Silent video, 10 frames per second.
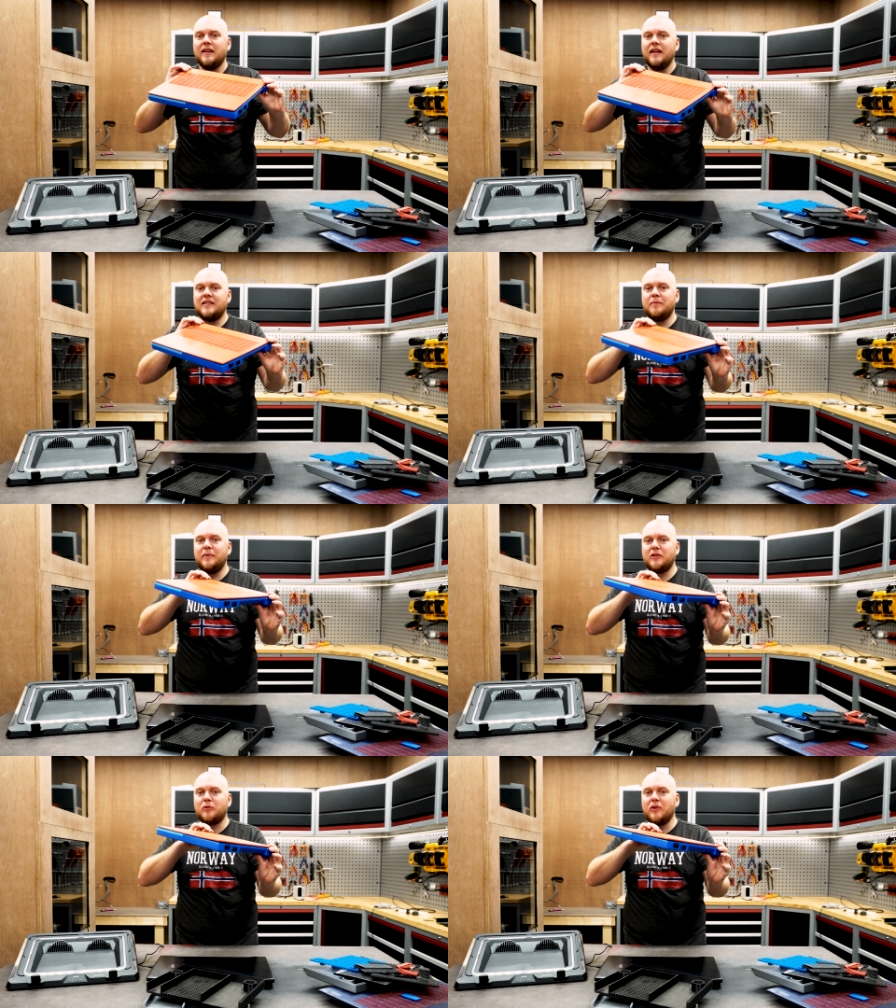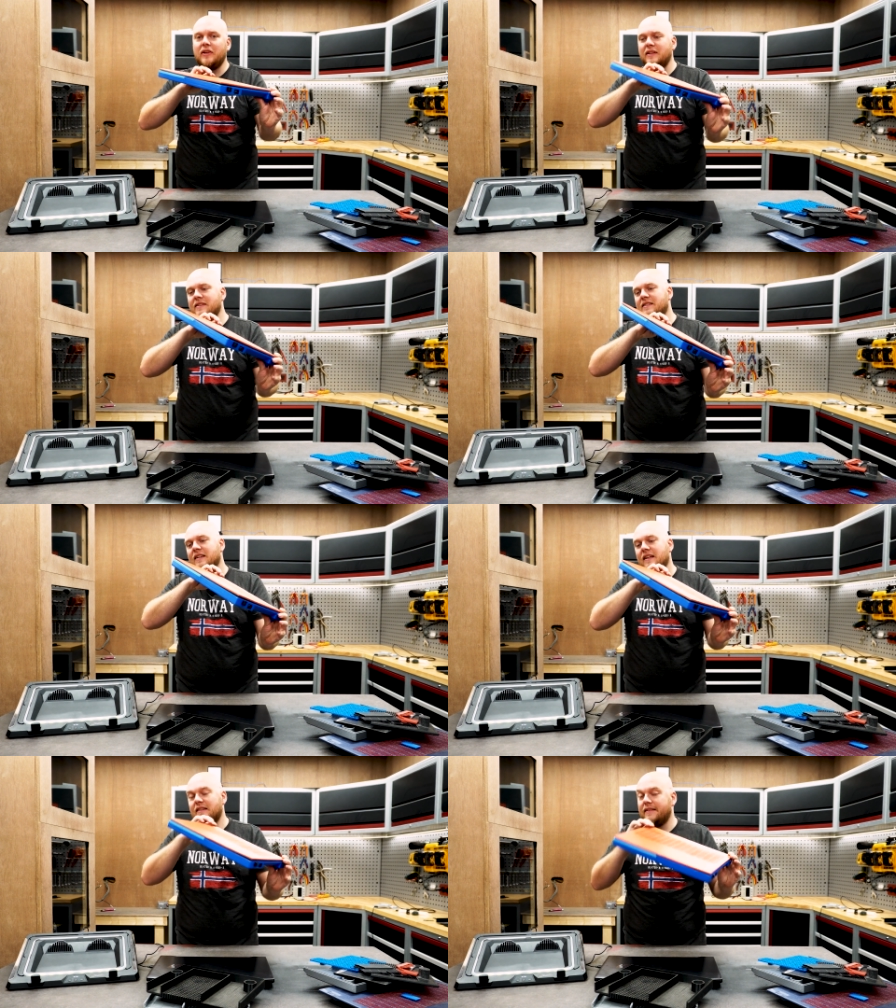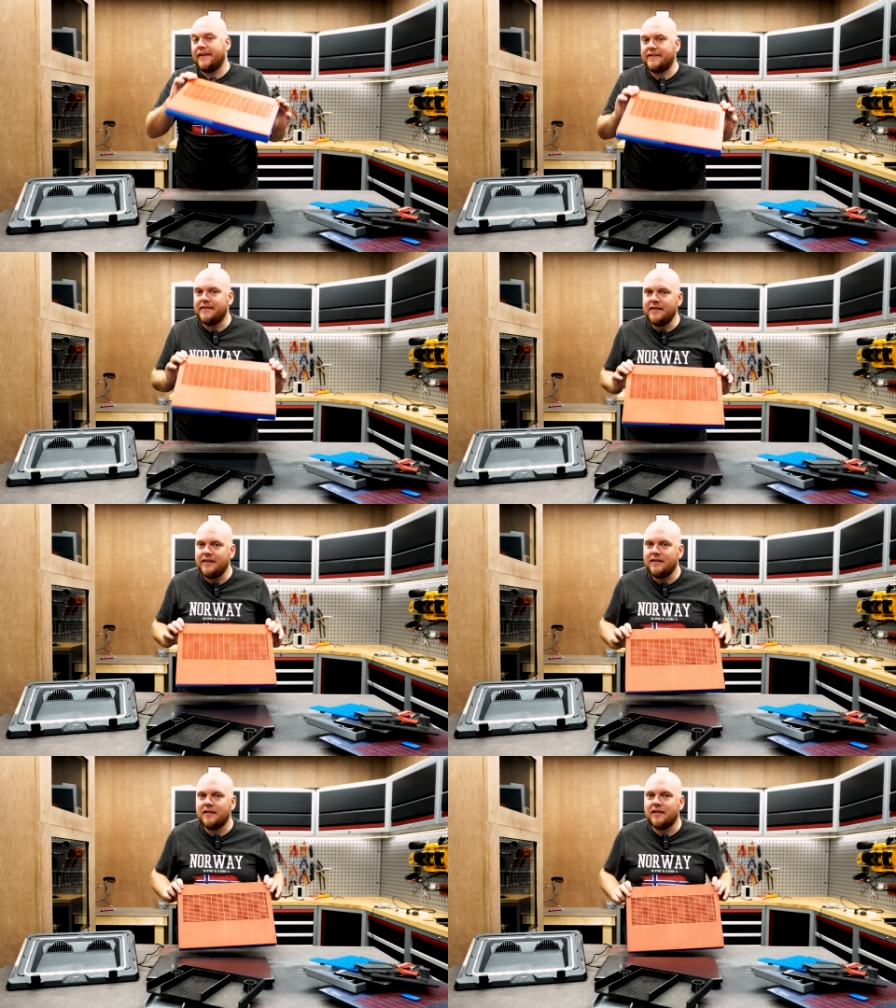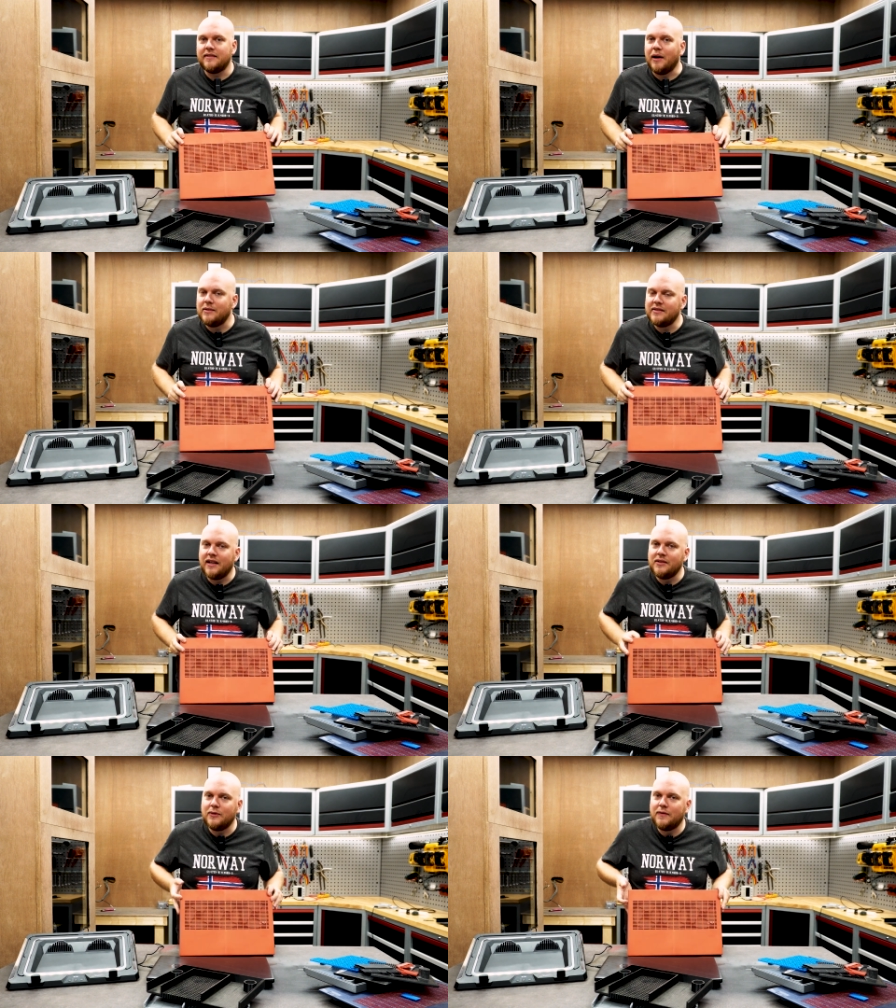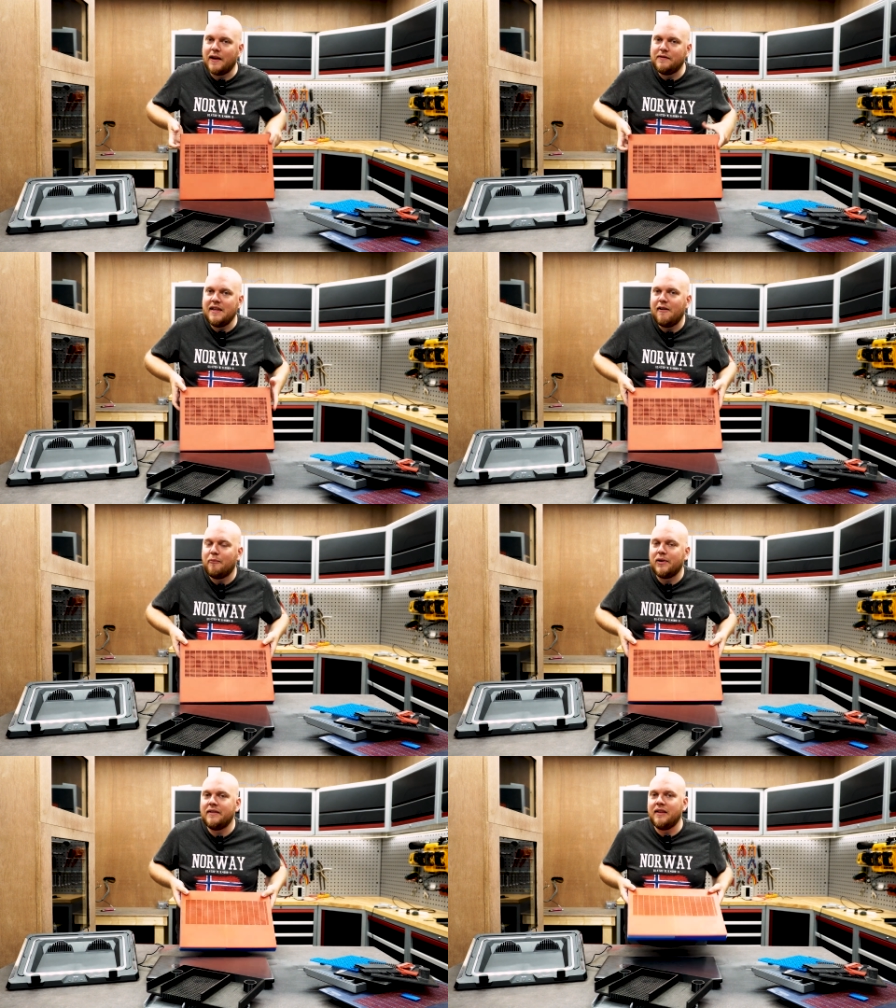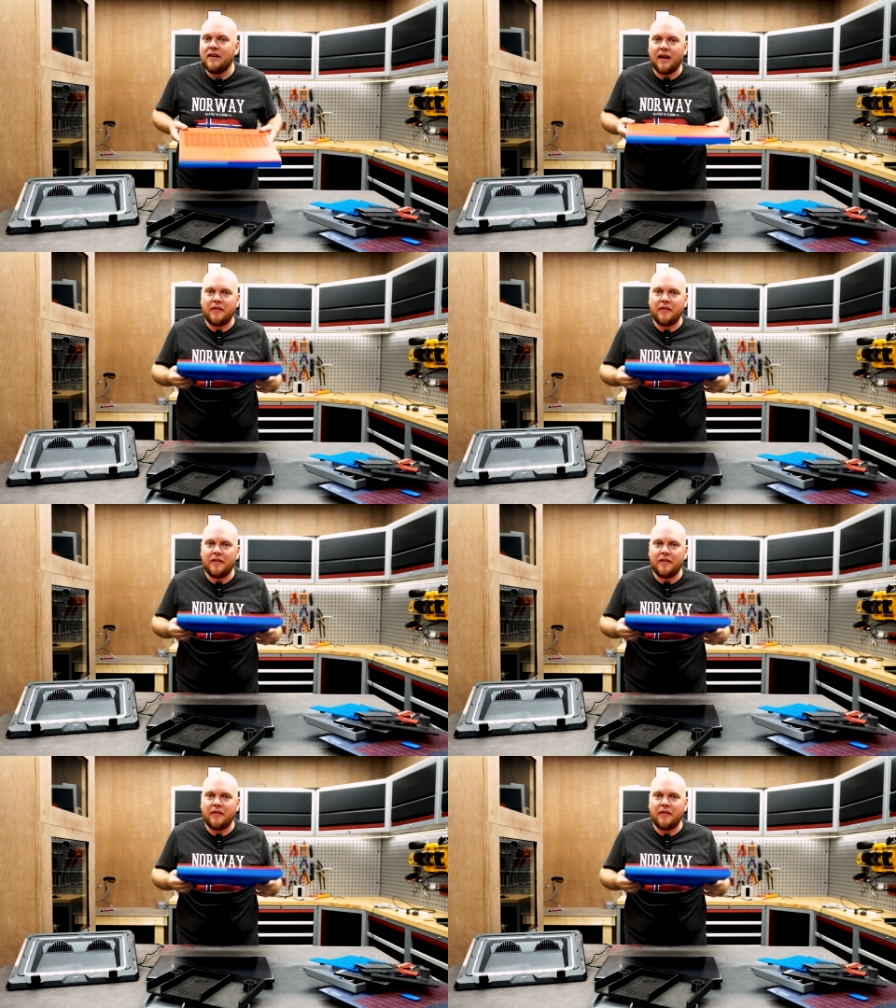It's a bit crooked. That's the uh, downside of FDM printing.